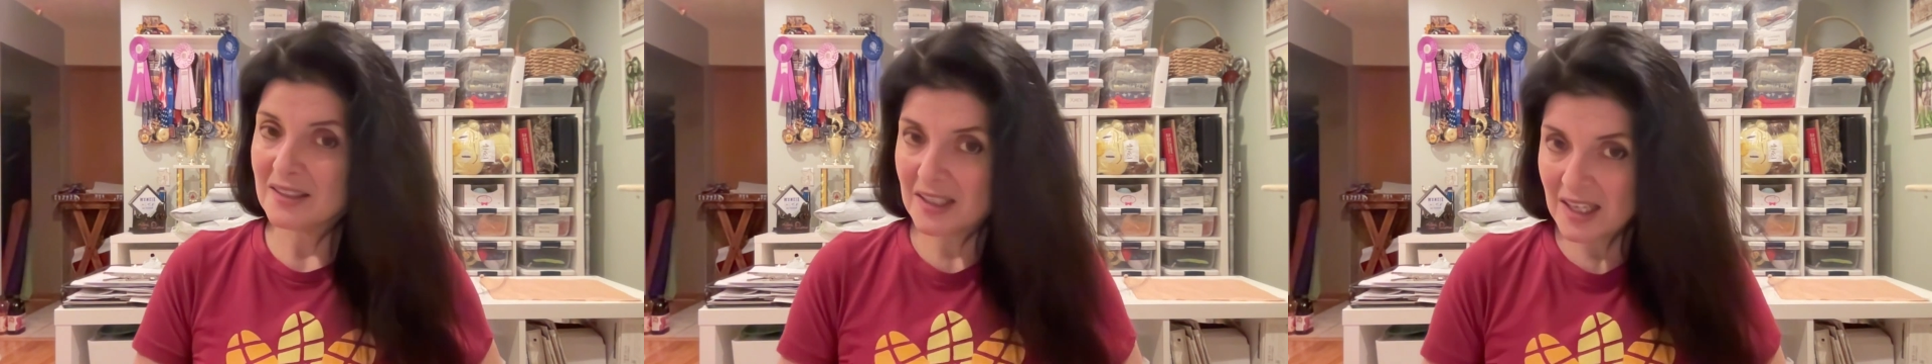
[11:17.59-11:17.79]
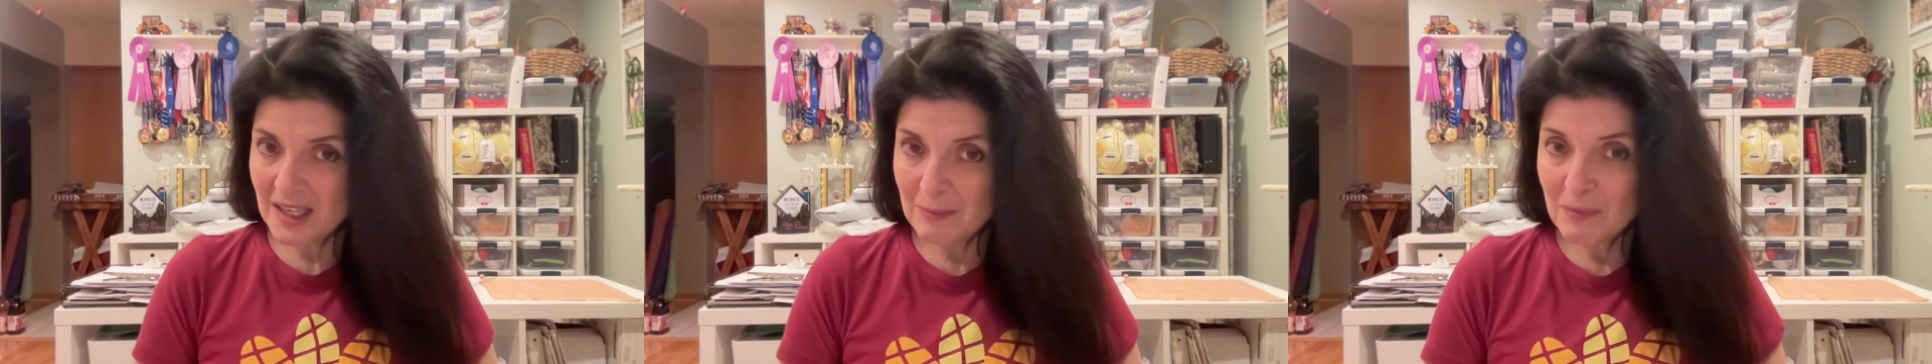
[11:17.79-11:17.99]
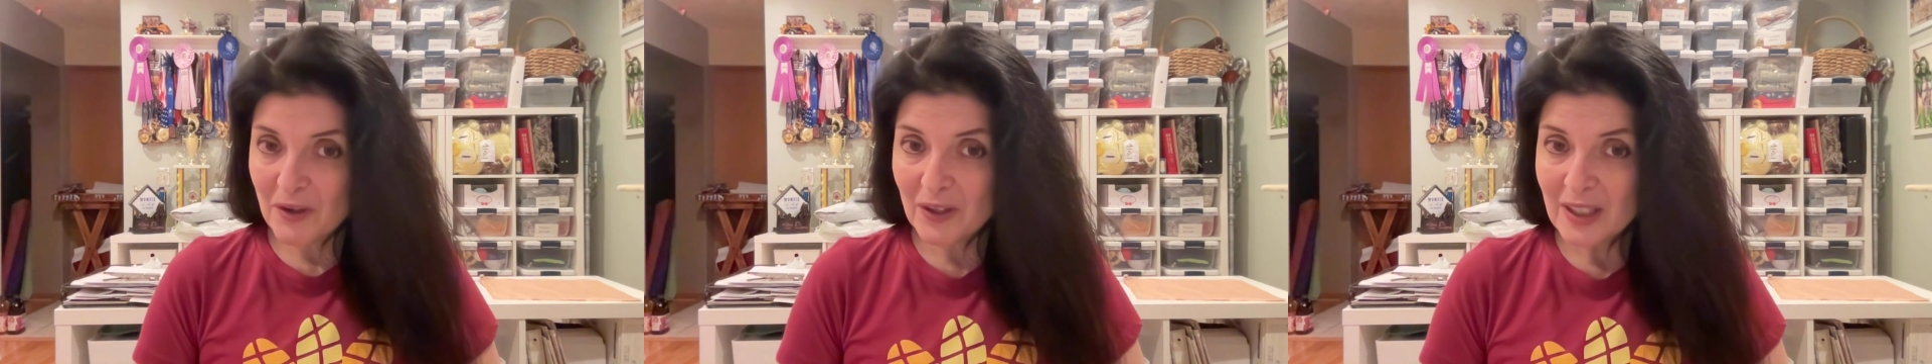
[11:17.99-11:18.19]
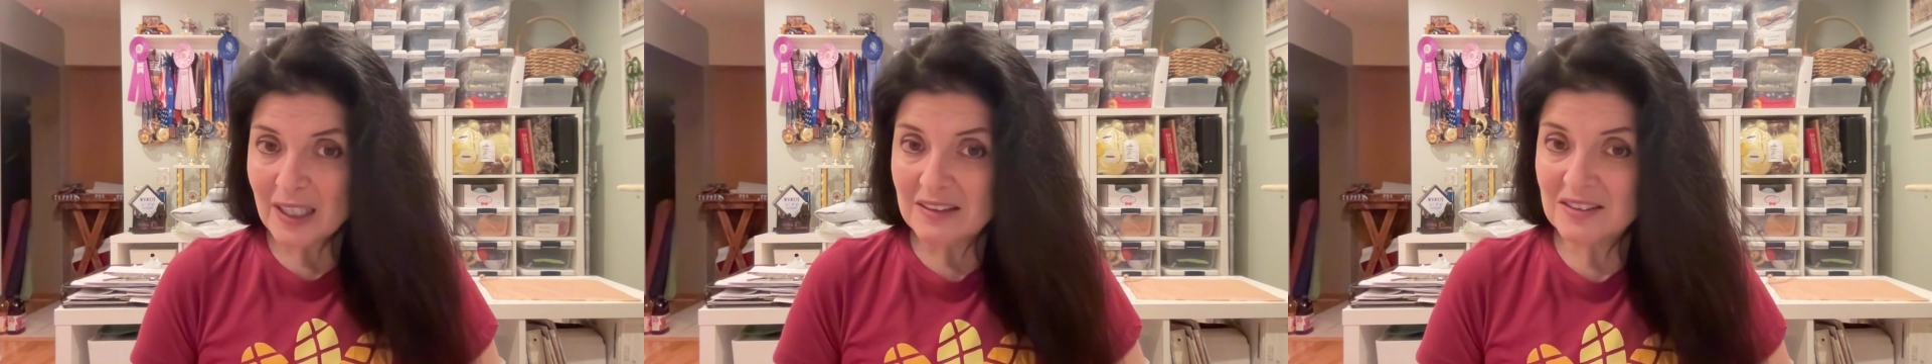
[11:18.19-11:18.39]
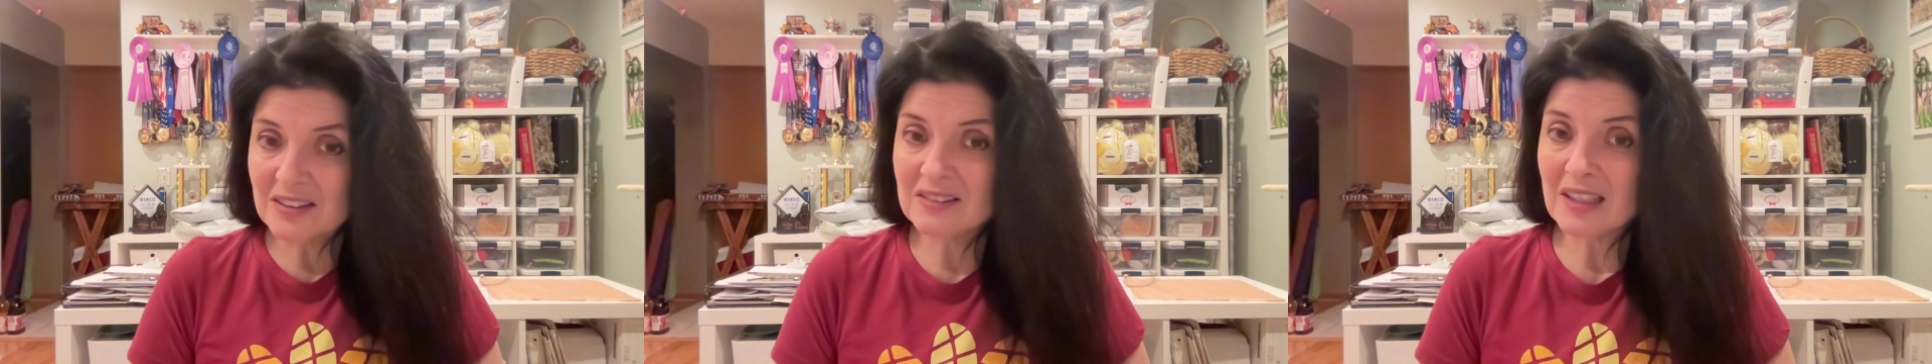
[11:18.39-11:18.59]
keep your
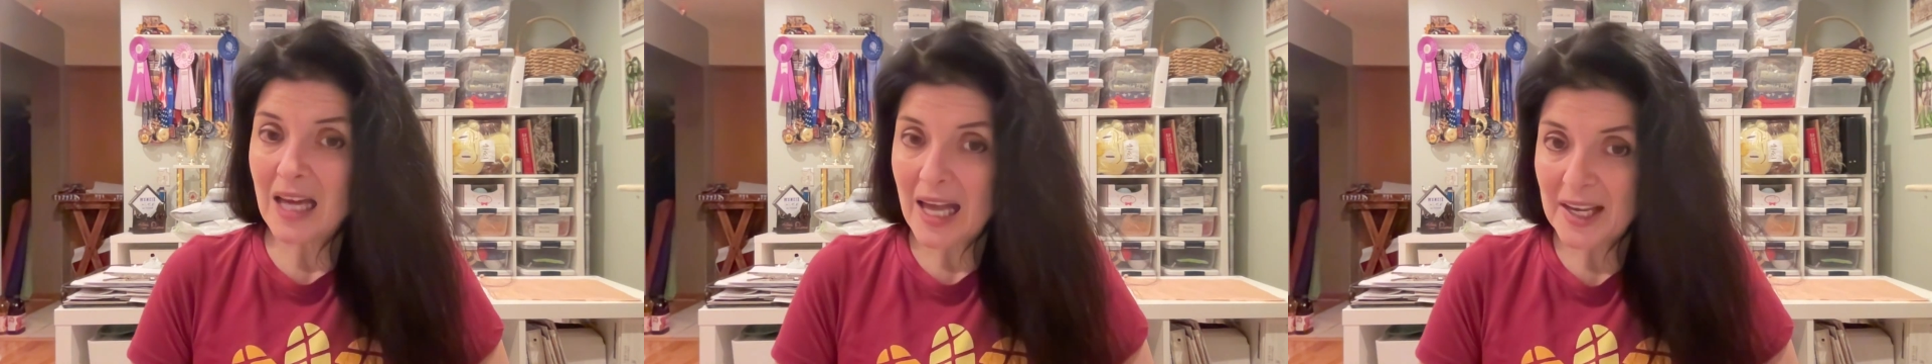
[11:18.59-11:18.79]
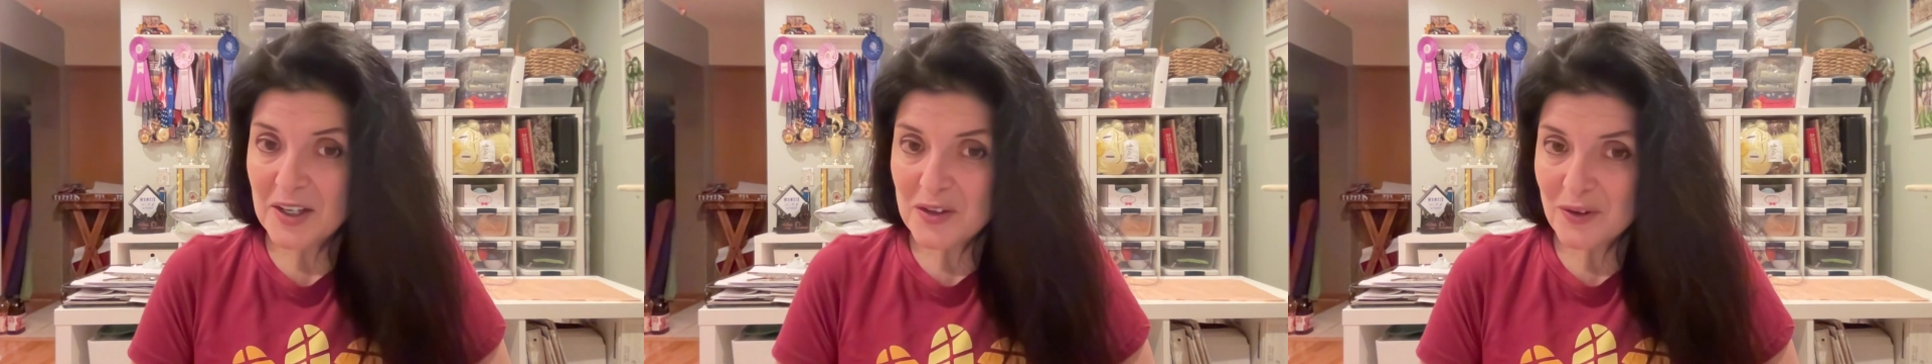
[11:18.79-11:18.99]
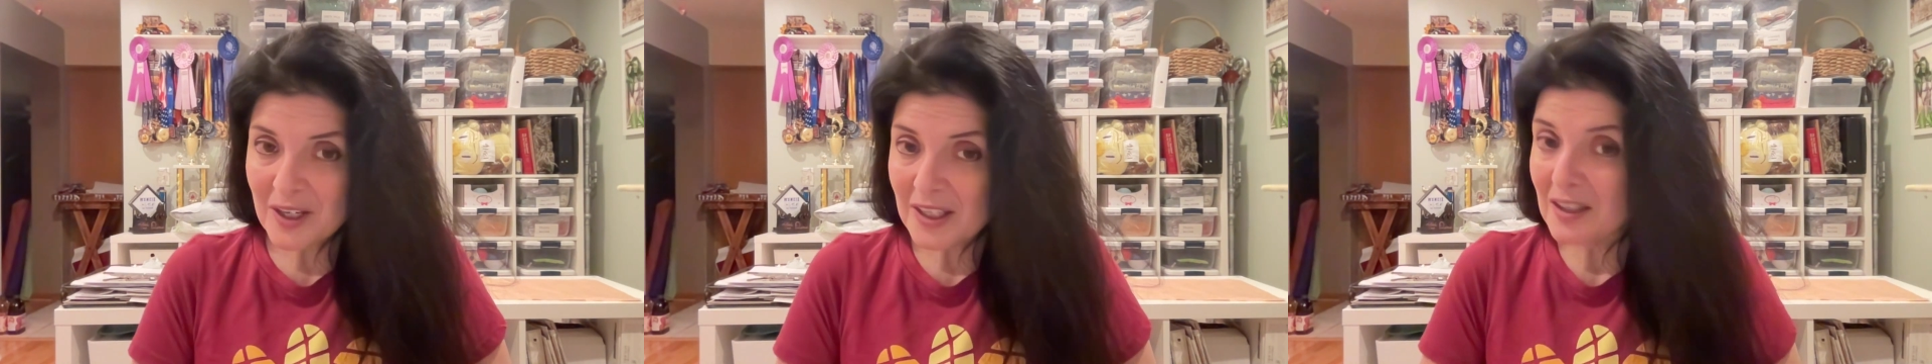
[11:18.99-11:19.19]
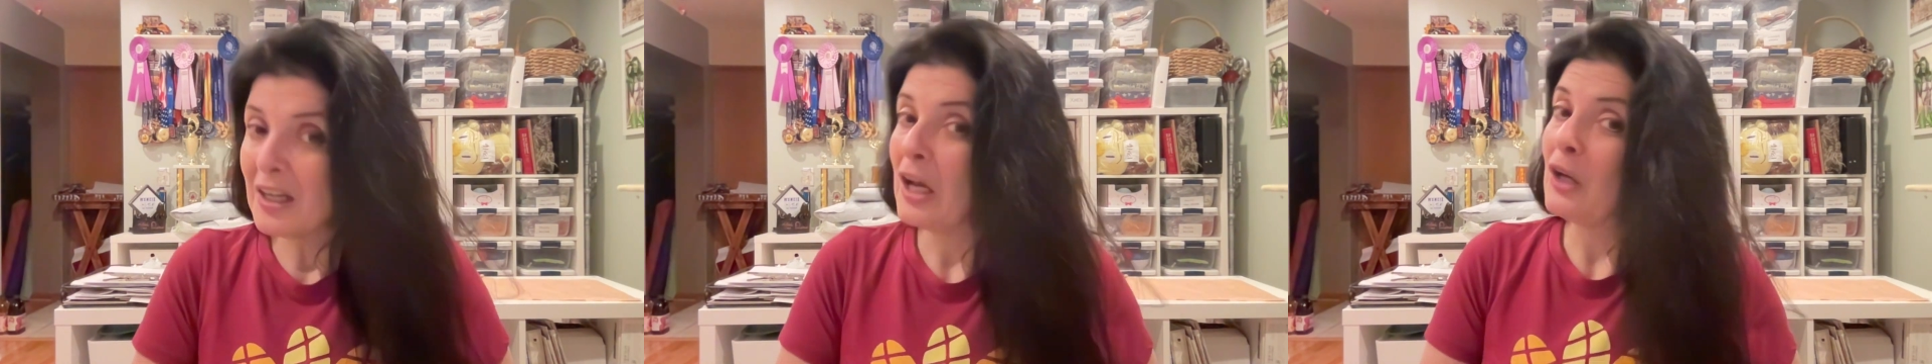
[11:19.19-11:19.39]
lenses hydrated.